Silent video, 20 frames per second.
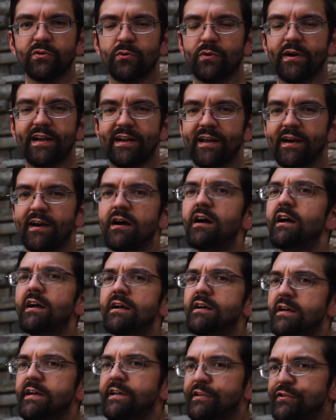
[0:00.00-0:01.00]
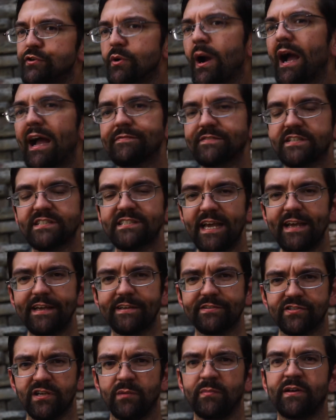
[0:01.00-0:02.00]
arena, you have to
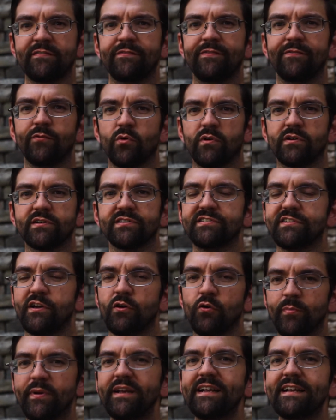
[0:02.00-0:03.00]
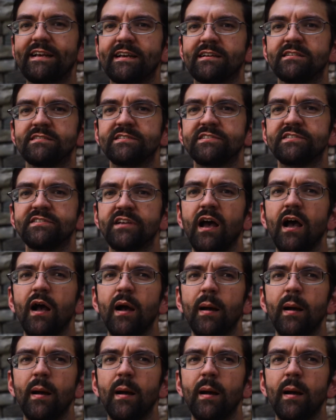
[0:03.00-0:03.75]
take some enforced obedience.